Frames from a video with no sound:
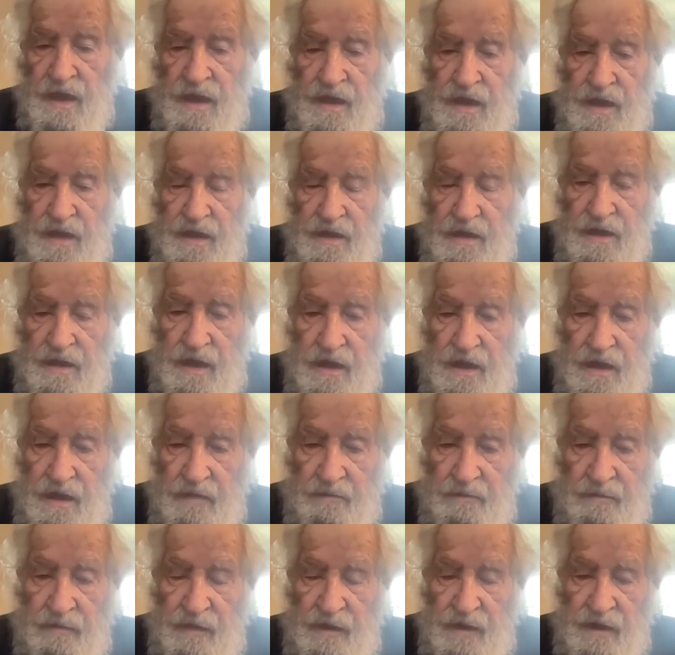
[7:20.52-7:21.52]
the
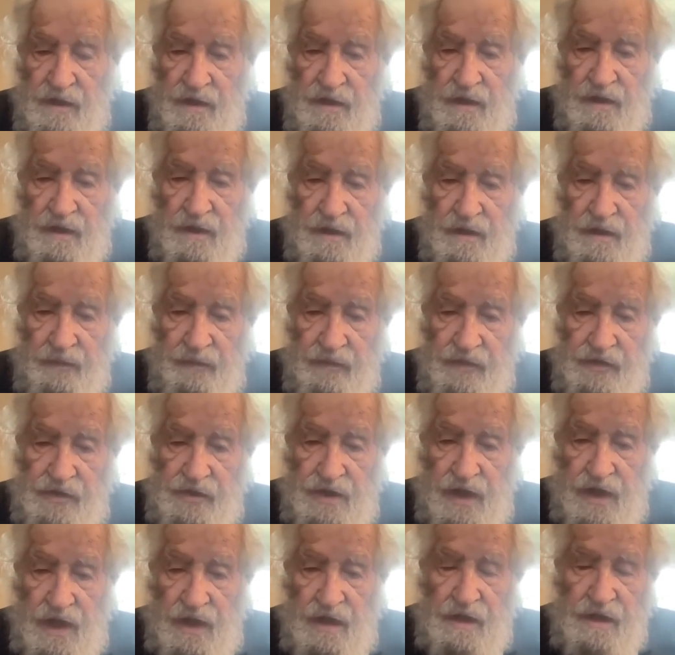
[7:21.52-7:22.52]

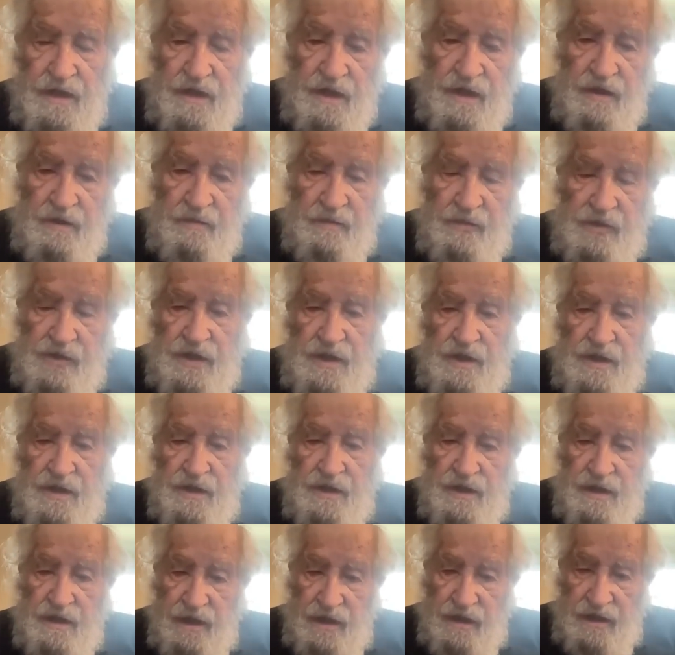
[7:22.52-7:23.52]
state comes
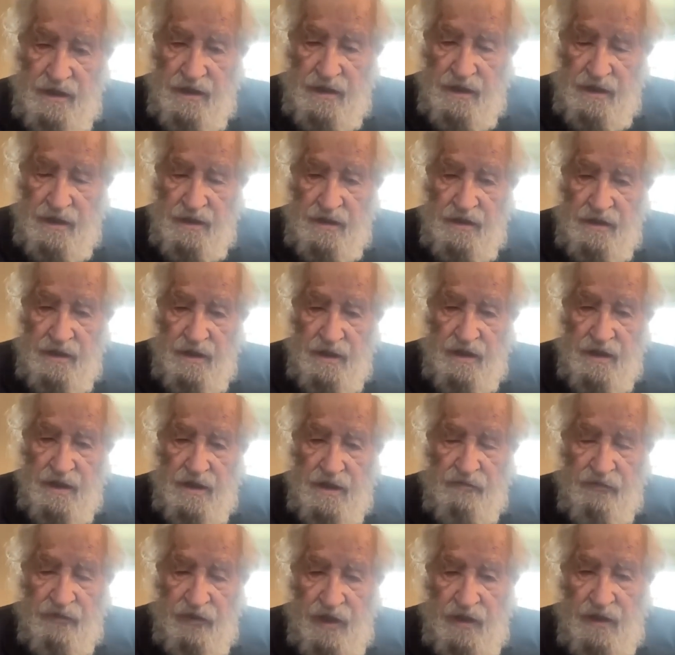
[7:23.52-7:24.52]
in and the
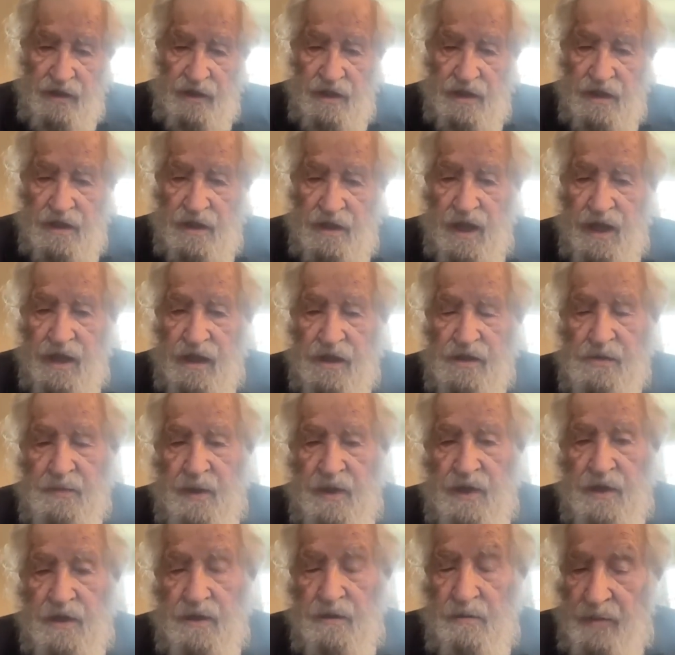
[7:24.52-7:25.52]
friendly
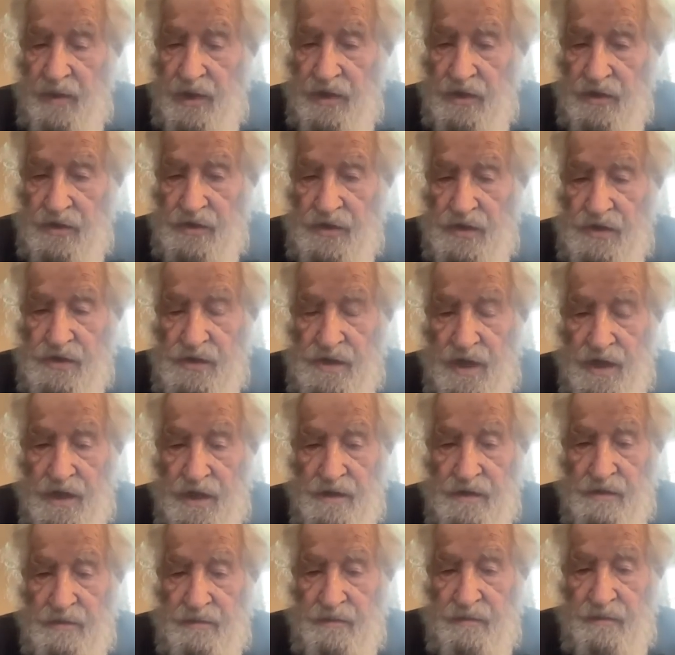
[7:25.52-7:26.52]
taxpayer bails us
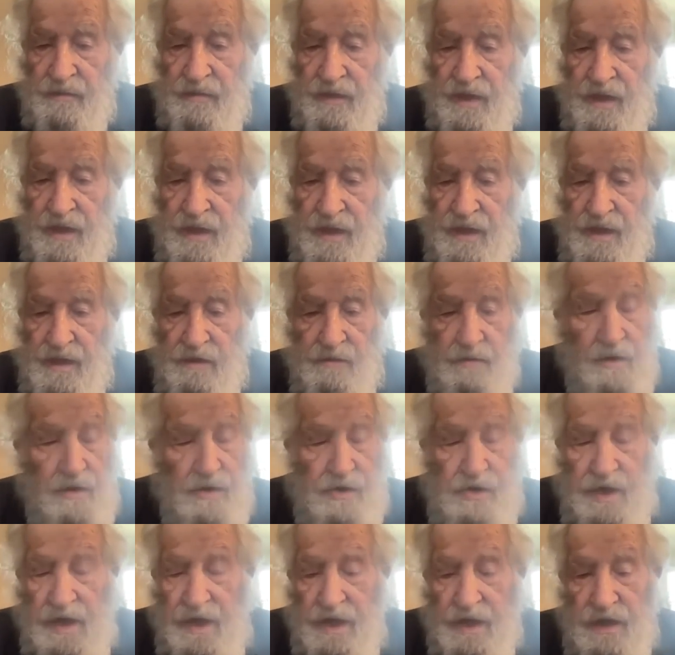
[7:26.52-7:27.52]
out. We're
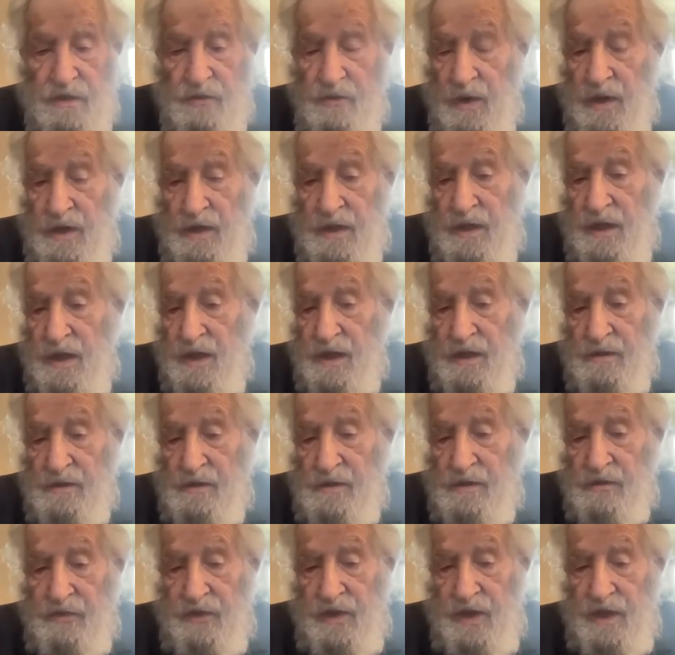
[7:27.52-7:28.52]
seeing it right now,
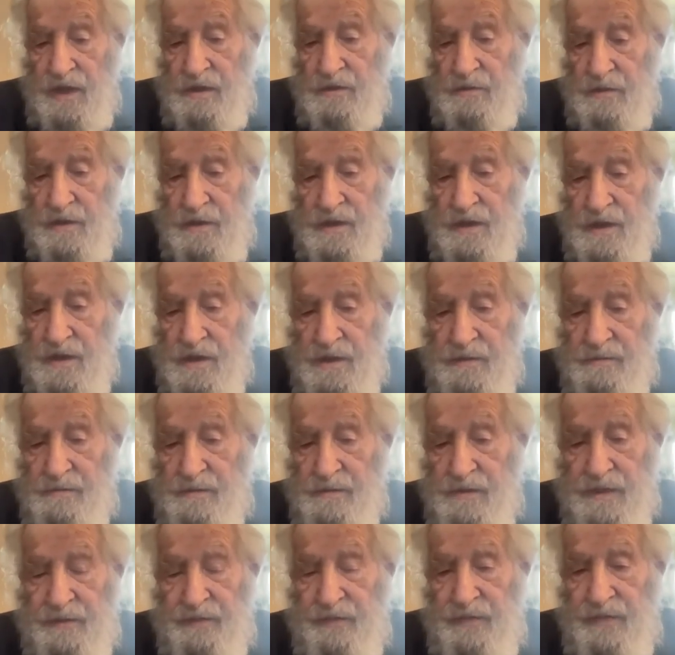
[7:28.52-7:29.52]
in fact,
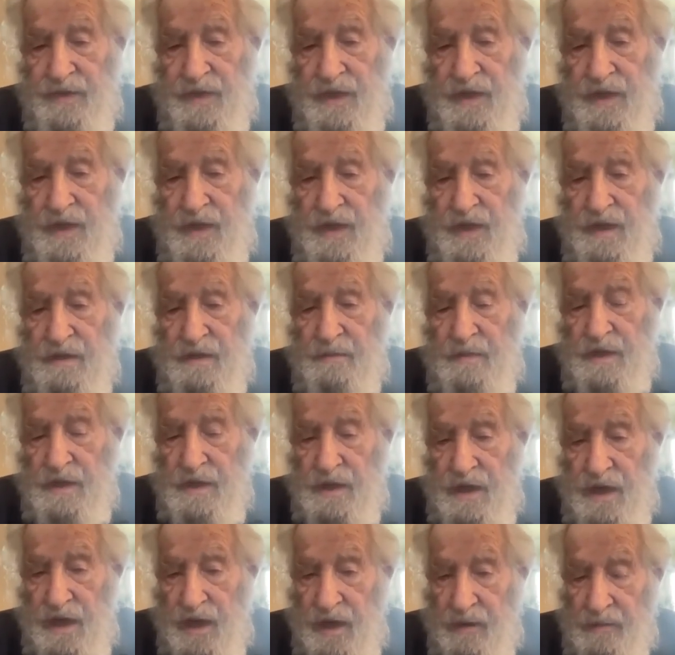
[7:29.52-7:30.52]
but
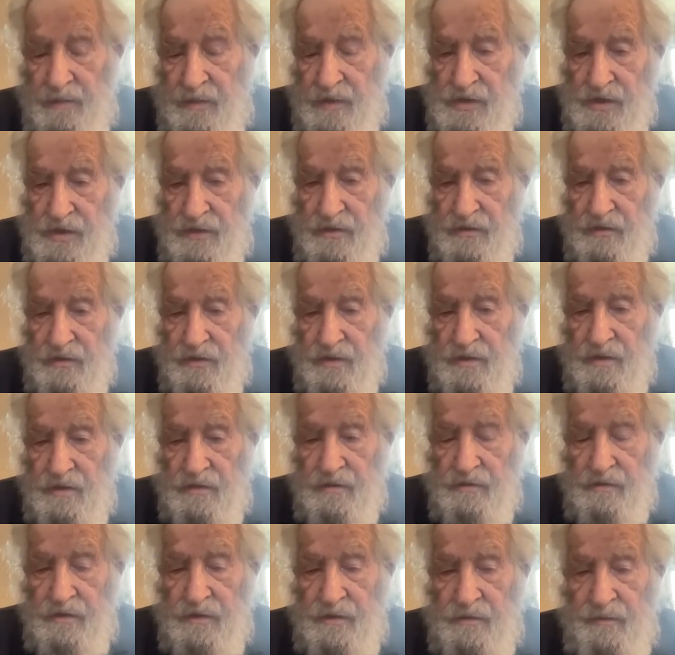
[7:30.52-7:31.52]
it happens over and
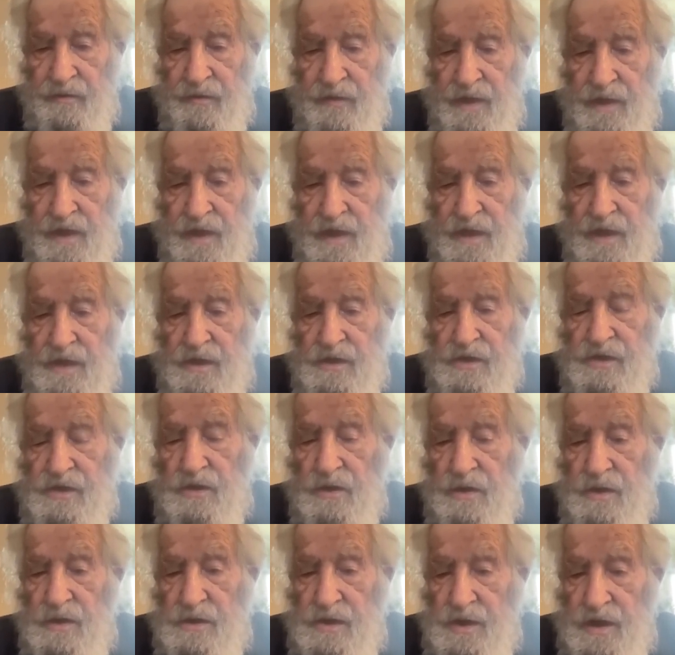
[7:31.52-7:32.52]
over. So
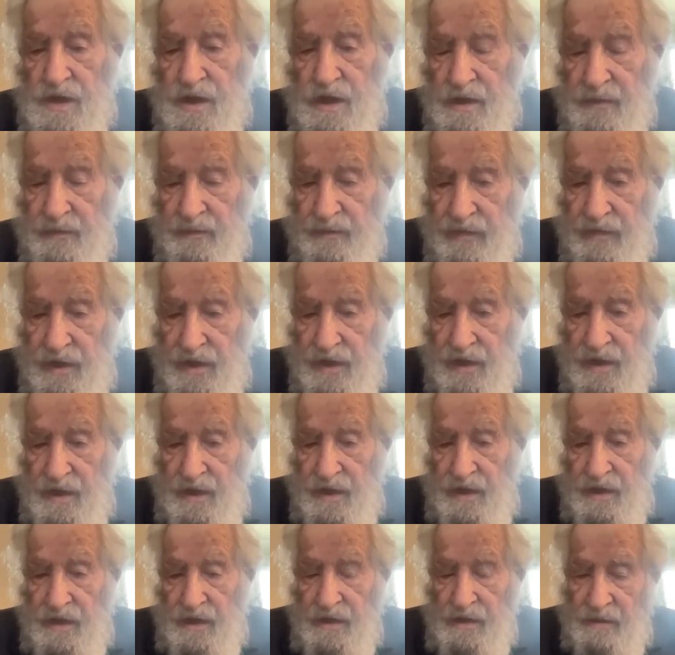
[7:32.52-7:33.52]
it's a
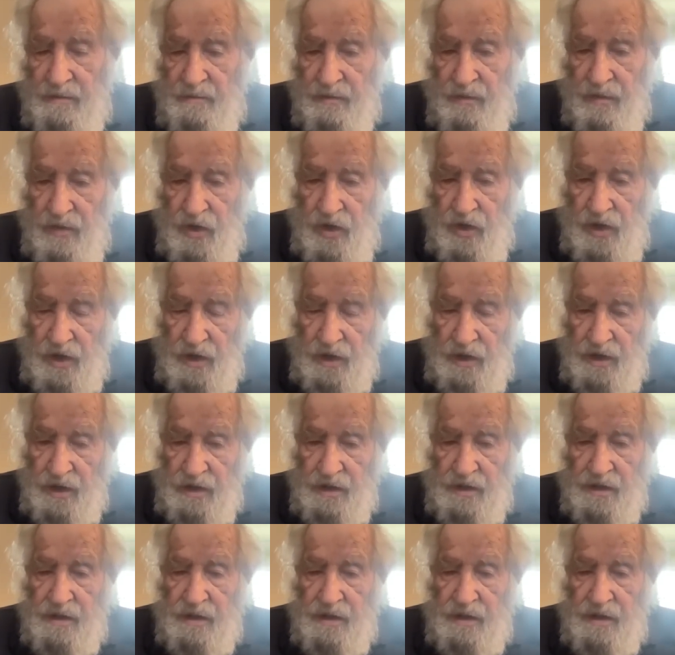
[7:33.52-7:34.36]
market